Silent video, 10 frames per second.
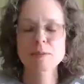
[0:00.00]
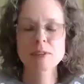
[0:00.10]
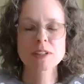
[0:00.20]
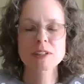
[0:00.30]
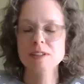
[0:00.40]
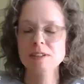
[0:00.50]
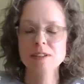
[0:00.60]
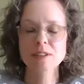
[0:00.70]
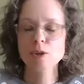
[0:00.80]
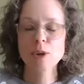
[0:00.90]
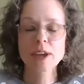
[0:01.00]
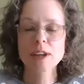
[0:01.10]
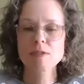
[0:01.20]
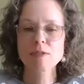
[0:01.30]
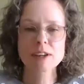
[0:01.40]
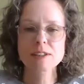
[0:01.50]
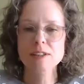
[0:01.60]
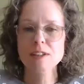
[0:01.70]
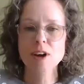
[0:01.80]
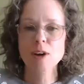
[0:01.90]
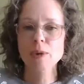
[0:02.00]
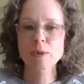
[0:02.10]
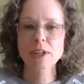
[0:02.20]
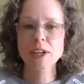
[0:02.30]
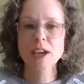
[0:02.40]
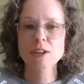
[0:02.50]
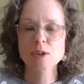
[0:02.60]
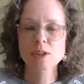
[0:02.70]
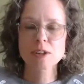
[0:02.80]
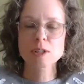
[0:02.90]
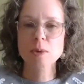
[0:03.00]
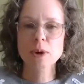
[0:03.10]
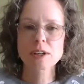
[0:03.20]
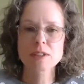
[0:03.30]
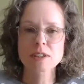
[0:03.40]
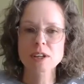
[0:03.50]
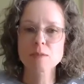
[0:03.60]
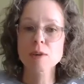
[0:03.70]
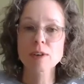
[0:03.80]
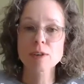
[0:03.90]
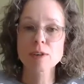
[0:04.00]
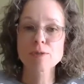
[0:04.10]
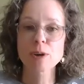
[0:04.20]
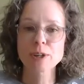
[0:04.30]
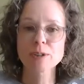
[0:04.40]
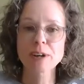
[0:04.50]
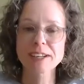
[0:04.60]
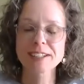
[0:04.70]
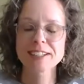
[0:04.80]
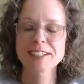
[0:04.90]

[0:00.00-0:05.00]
That's great advice. That's all we really can do at this point, is to keep moving forward, right?